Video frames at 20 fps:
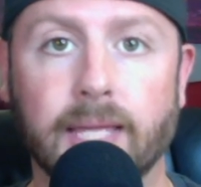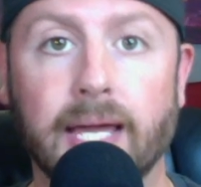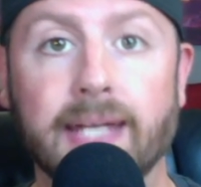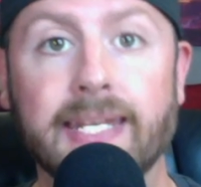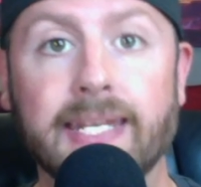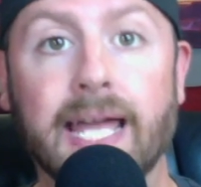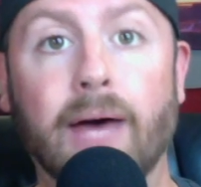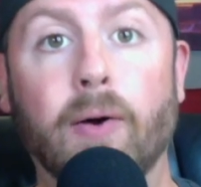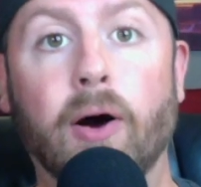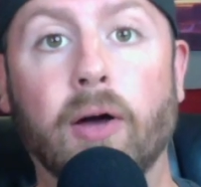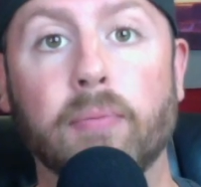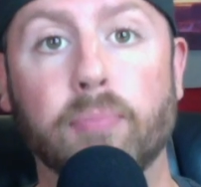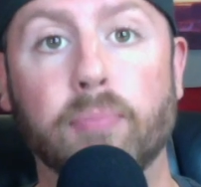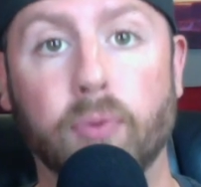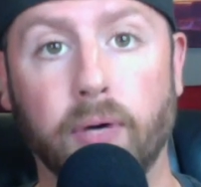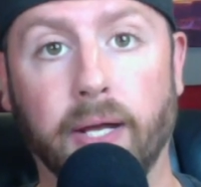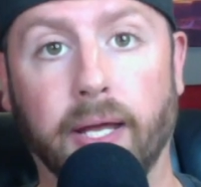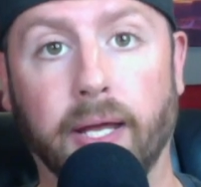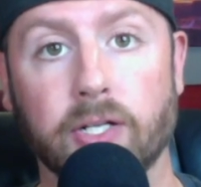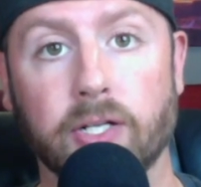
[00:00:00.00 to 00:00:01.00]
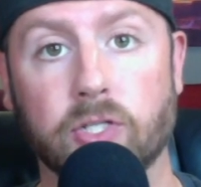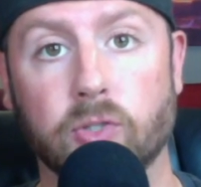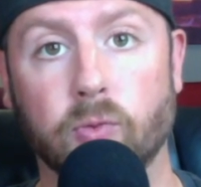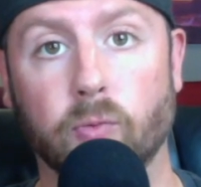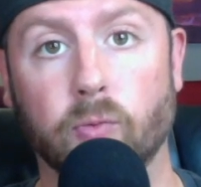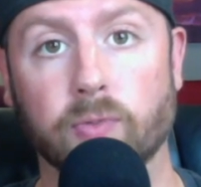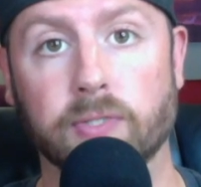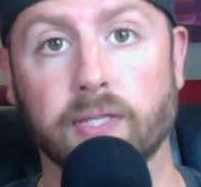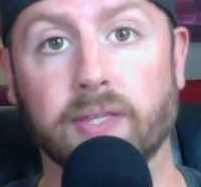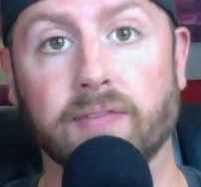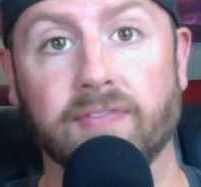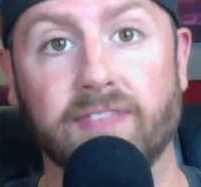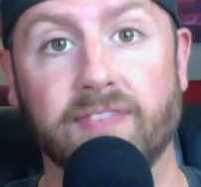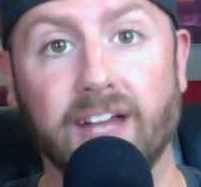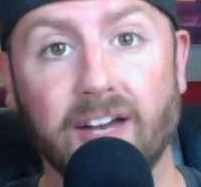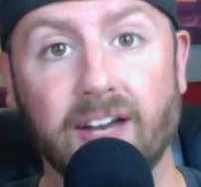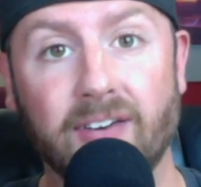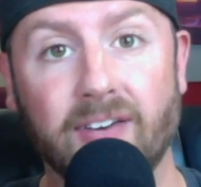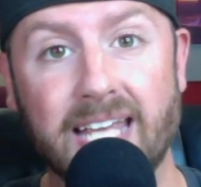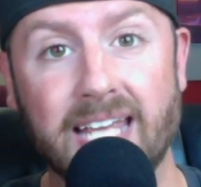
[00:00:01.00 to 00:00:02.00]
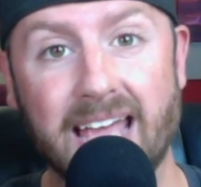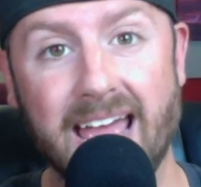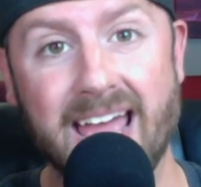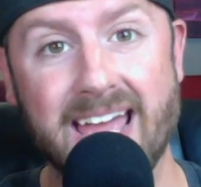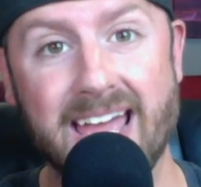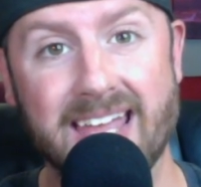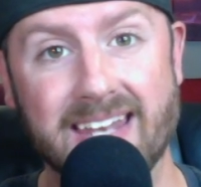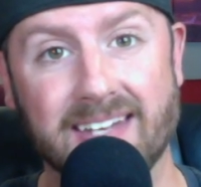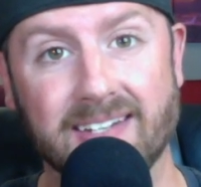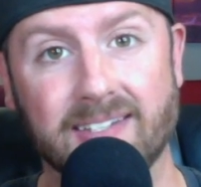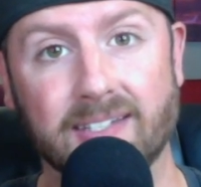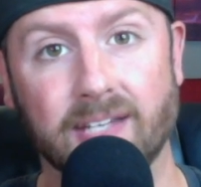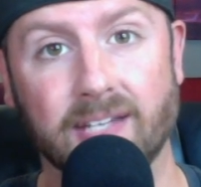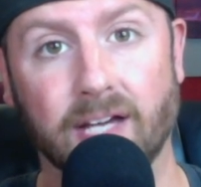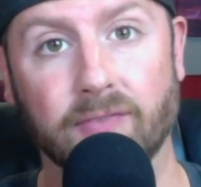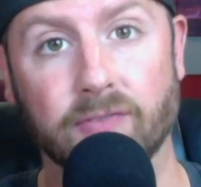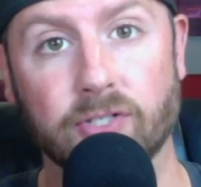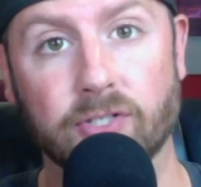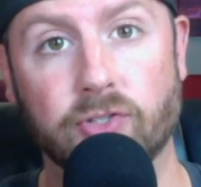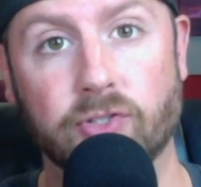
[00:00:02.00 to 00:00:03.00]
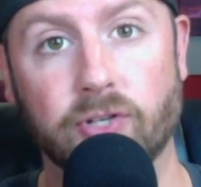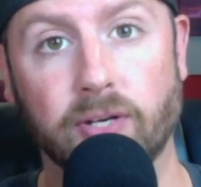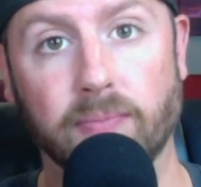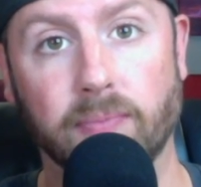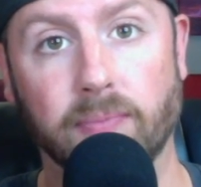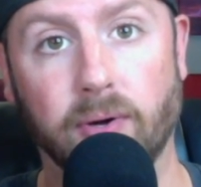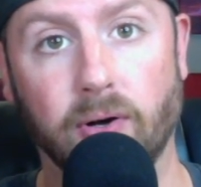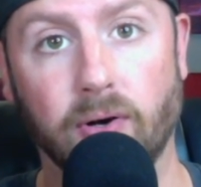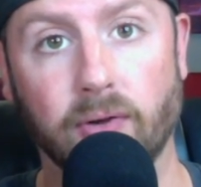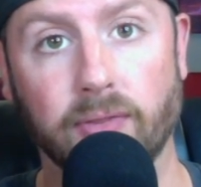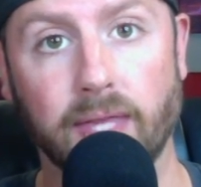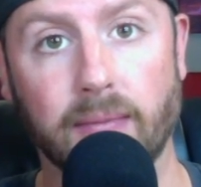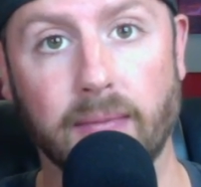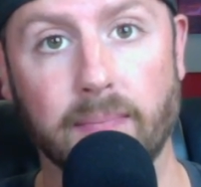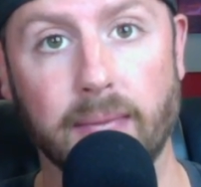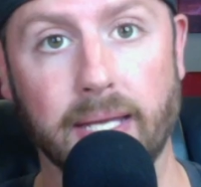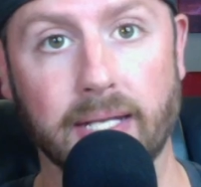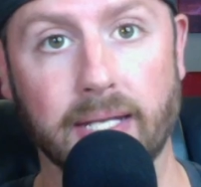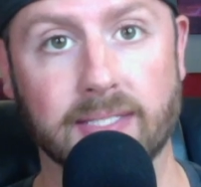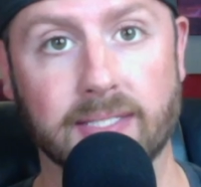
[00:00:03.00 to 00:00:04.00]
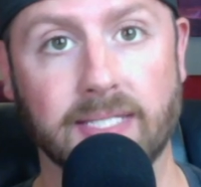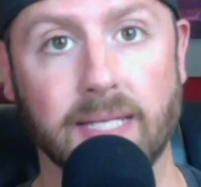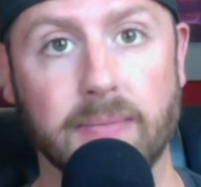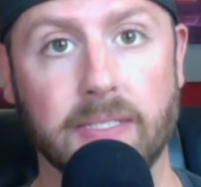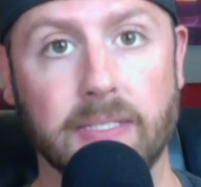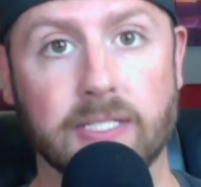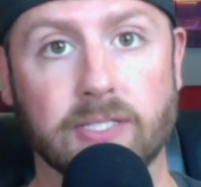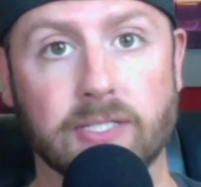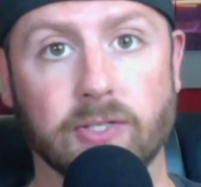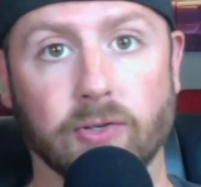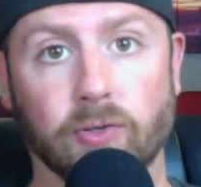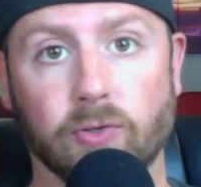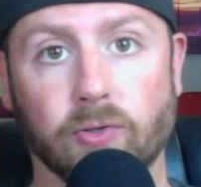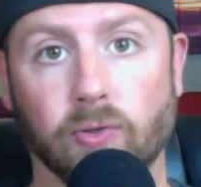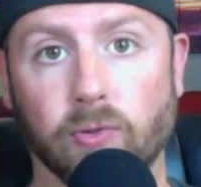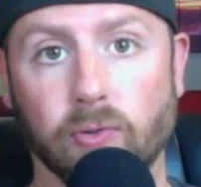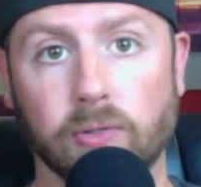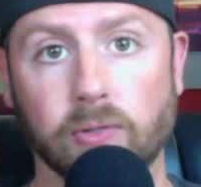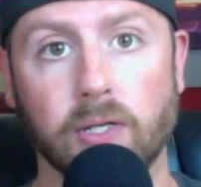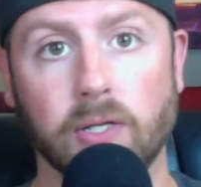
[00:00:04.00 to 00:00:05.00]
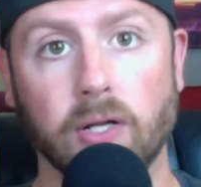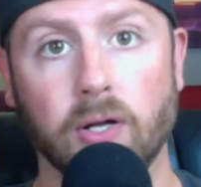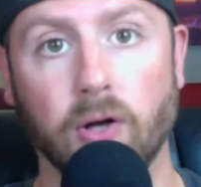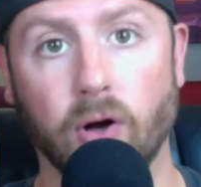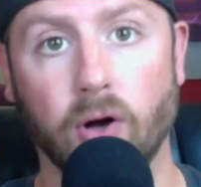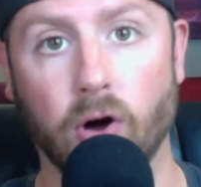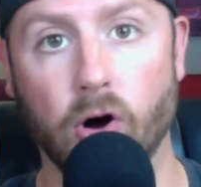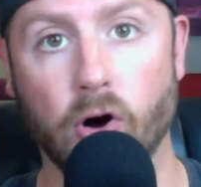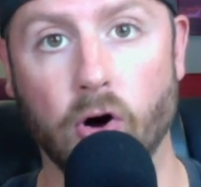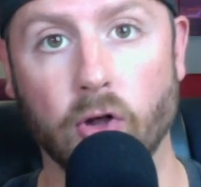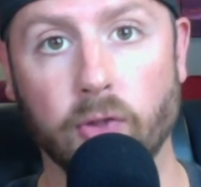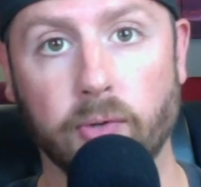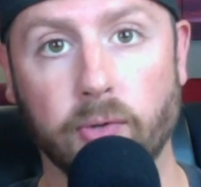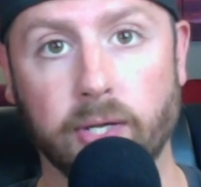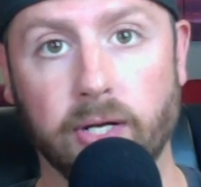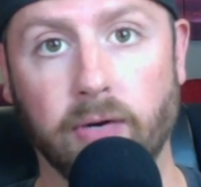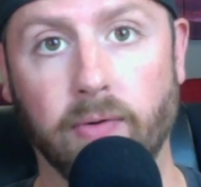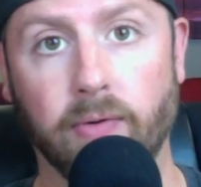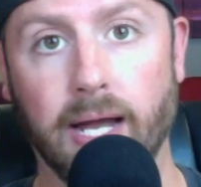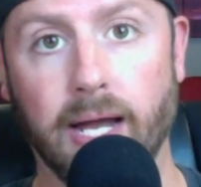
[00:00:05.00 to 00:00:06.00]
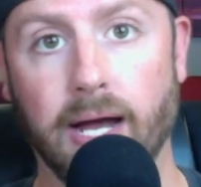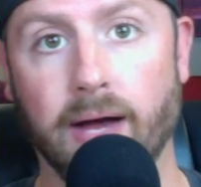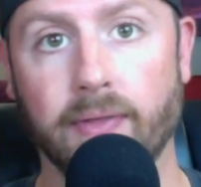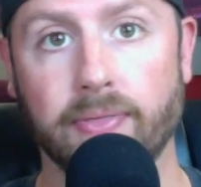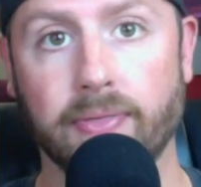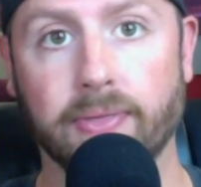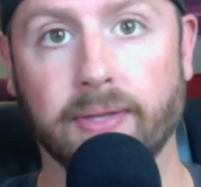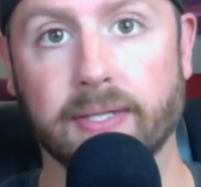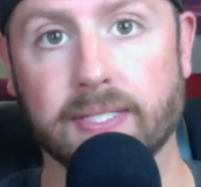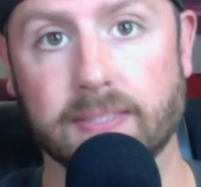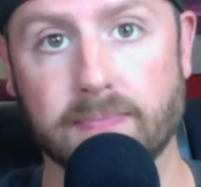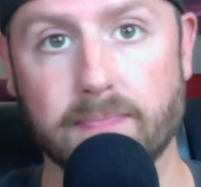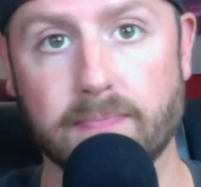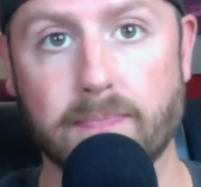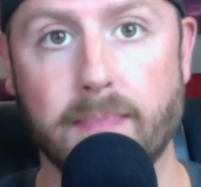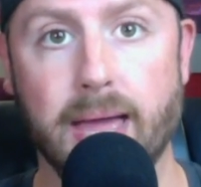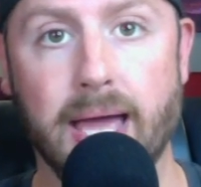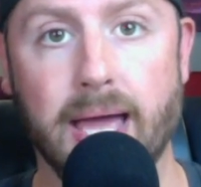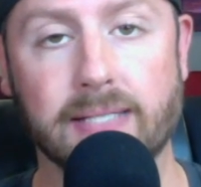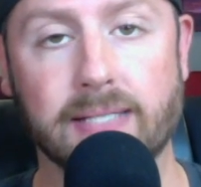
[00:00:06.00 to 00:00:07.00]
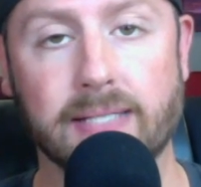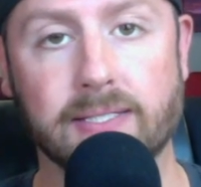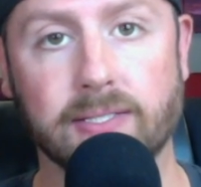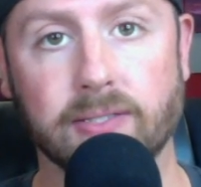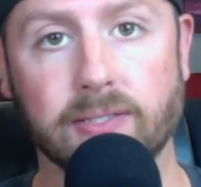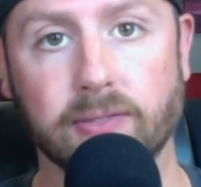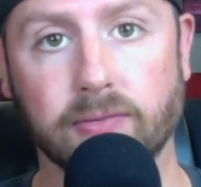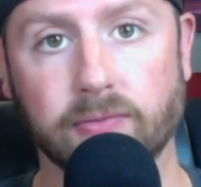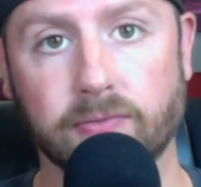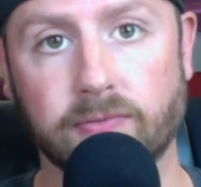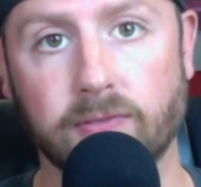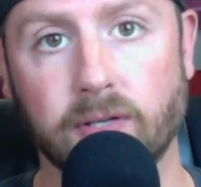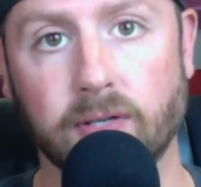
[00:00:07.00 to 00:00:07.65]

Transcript: Now, our branch was on the very end of a strip mall that made a semicircle all the way around this massive